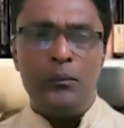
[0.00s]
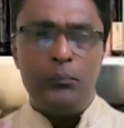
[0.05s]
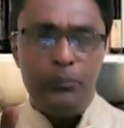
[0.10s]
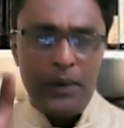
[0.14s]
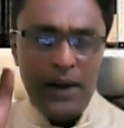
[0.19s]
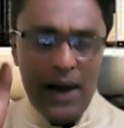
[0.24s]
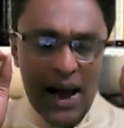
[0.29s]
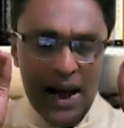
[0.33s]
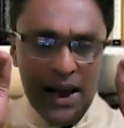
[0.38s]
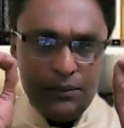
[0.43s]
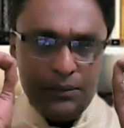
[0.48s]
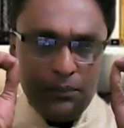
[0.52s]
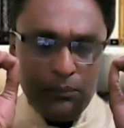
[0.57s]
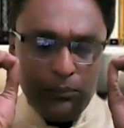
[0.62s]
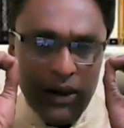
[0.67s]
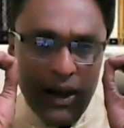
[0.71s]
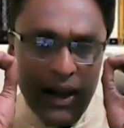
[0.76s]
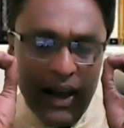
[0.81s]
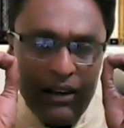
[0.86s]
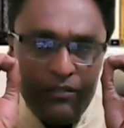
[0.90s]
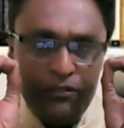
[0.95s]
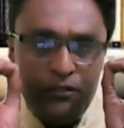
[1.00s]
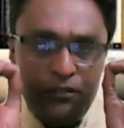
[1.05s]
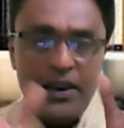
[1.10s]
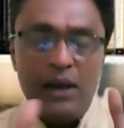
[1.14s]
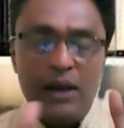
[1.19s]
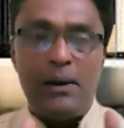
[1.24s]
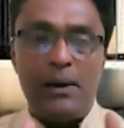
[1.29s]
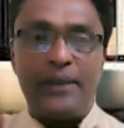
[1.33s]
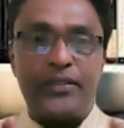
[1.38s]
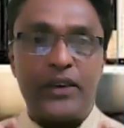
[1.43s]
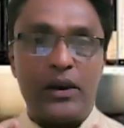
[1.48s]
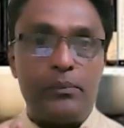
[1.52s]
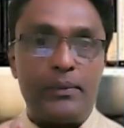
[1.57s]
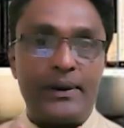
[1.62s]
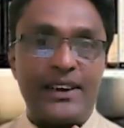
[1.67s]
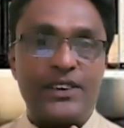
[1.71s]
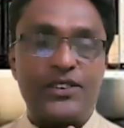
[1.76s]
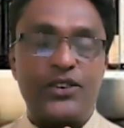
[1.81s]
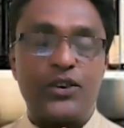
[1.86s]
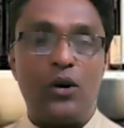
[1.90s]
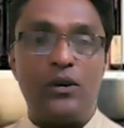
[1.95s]
Behind every
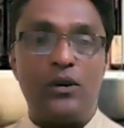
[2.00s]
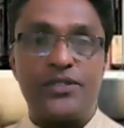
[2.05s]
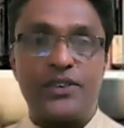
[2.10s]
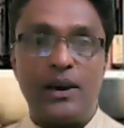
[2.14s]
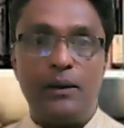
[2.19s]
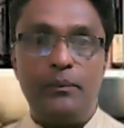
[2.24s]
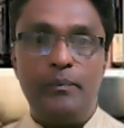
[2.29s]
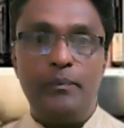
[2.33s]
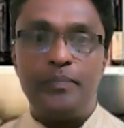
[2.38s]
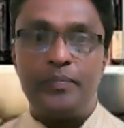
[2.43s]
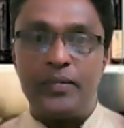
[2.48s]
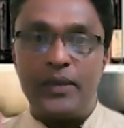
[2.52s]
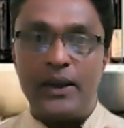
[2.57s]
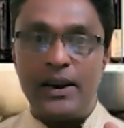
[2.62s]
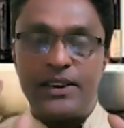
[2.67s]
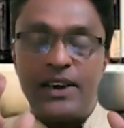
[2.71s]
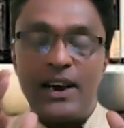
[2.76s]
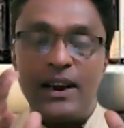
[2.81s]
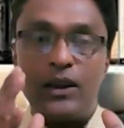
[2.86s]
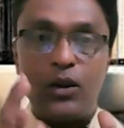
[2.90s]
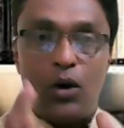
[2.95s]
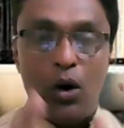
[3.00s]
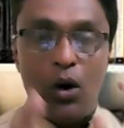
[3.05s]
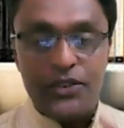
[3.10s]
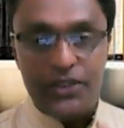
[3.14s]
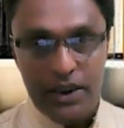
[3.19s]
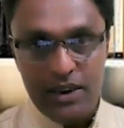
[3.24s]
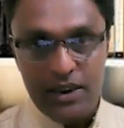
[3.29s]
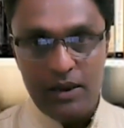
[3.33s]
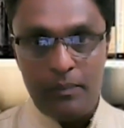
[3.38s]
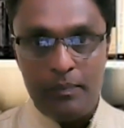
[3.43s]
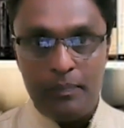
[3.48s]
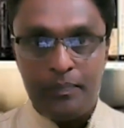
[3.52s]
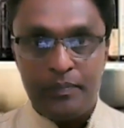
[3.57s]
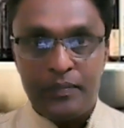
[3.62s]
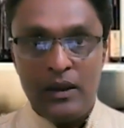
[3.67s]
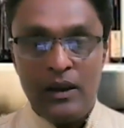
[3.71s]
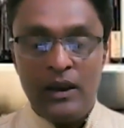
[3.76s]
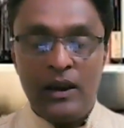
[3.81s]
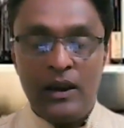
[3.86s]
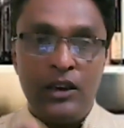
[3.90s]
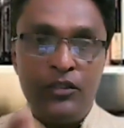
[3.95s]
mathematics concept, there is a logic.
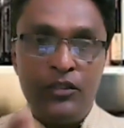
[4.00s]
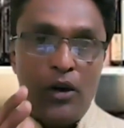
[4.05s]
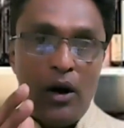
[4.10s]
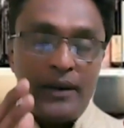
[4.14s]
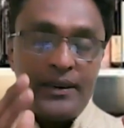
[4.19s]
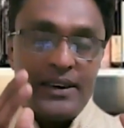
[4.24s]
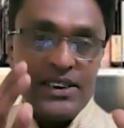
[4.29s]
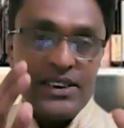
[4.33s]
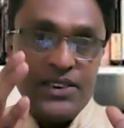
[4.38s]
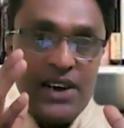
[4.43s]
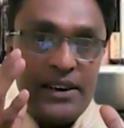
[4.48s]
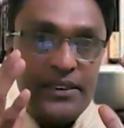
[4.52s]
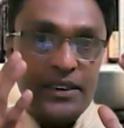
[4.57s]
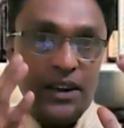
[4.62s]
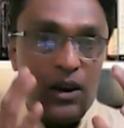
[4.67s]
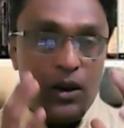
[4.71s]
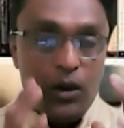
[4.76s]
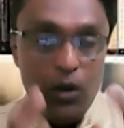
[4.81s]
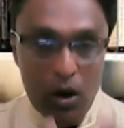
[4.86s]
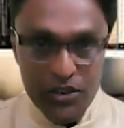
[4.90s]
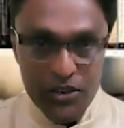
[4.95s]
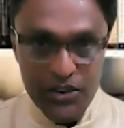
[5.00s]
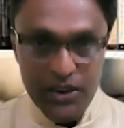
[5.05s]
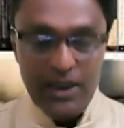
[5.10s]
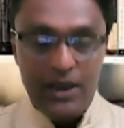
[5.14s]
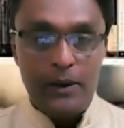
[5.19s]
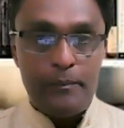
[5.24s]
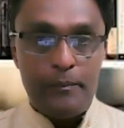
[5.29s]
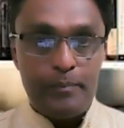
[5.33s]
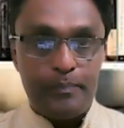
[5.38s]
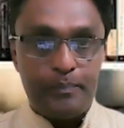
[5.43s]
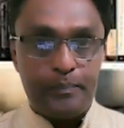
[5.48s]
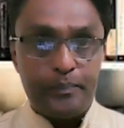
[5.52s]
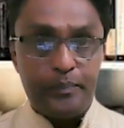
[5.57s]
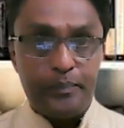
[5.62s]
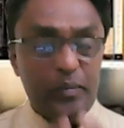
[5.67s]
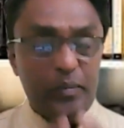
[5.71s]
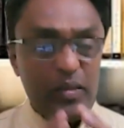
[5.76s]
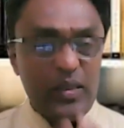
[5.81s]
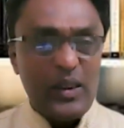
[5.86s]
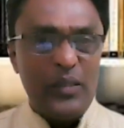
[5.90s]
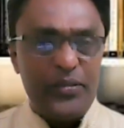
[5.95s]
If you understand the logic,
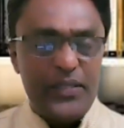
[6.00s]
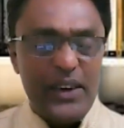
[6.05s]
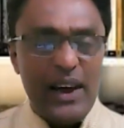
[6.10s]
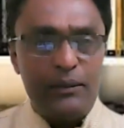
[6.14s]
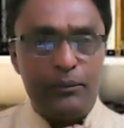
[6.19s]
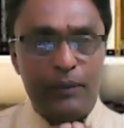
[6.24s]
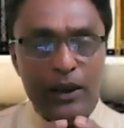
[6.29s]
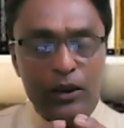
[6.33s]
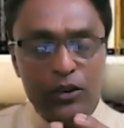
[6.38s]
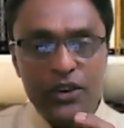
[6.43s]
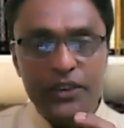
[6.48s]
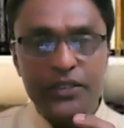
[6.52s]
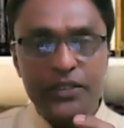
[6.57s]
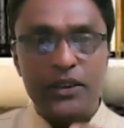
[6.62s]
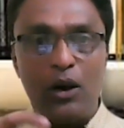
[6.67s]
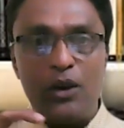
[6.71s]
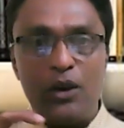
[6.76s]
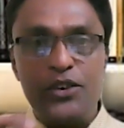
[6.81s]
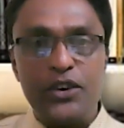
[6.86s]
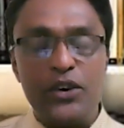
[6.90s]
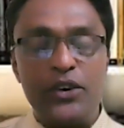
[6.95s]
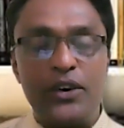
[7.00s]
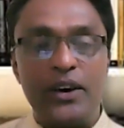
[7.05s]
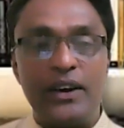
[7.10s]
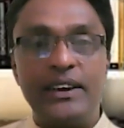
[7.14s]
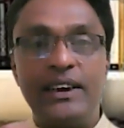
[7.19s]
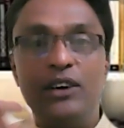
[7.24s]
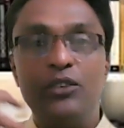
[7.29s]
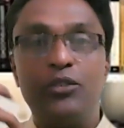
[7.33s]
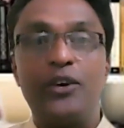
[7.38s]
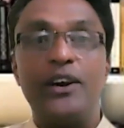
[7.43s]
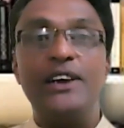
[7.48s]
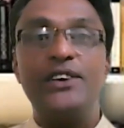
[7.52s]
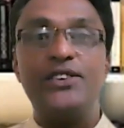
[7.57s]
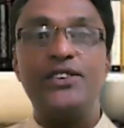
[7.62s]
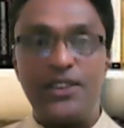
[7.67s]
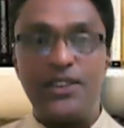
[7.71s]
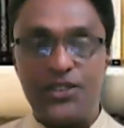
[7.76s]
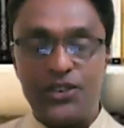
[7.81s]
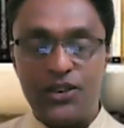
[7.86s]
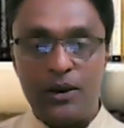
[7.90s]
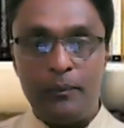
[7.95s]
then by using logic, you can give
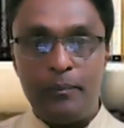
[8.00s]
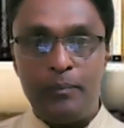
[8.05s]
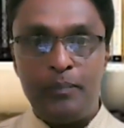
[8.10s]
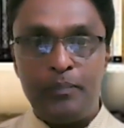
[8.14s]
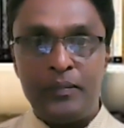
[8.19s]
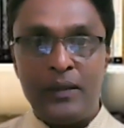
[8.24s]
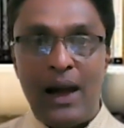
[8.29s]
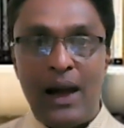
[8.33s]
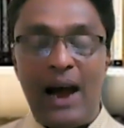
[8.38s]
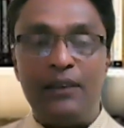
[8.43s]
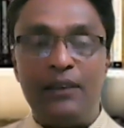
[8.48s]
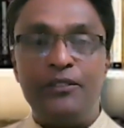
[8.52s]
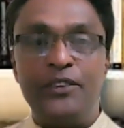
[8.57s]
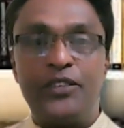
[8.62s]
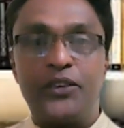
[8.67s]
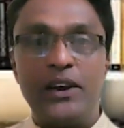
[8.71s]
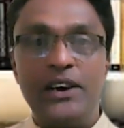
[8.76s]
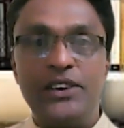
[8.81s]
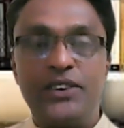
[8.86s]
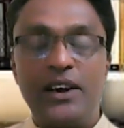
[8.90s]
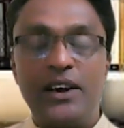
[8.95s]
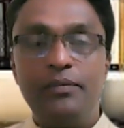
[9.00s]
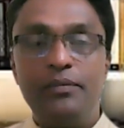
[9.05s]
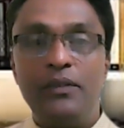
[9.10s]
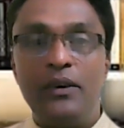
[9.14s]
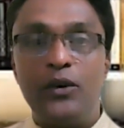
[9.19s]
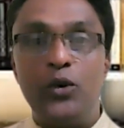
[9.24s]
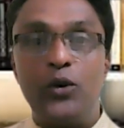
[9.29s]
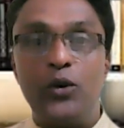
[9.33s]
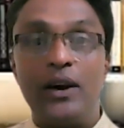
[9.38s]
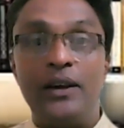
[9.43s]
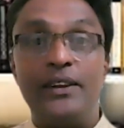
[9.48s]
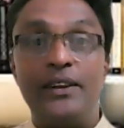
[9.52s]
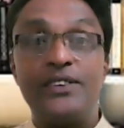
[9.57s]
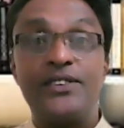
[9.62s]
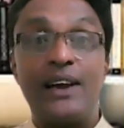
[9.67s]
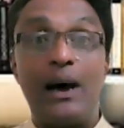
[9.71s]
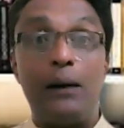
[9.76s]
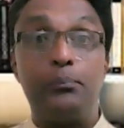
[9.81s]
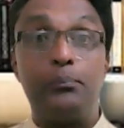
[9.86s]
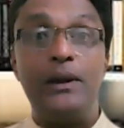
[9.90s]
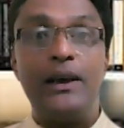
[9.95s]
reasons. And with reason, there is
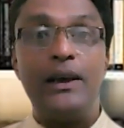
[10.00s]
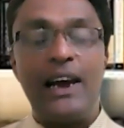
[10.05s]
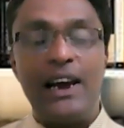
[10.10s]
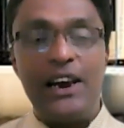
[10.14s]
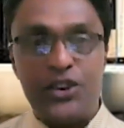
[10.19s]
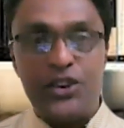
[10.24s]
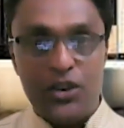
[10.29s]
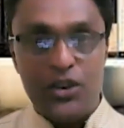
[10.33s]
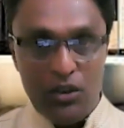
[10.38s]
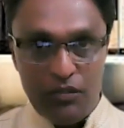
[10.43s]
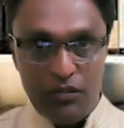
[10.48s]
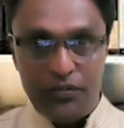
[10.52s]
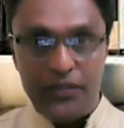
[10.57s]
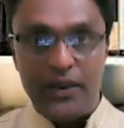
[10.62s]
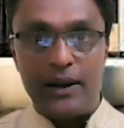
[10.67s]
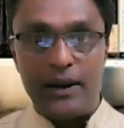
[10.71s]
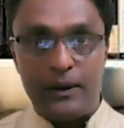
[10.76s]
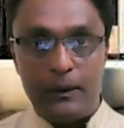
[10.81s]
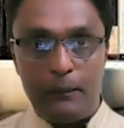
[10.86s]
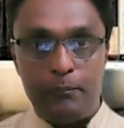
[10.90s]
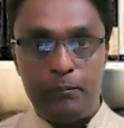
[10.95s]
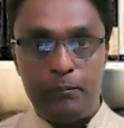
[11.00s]
an application of that.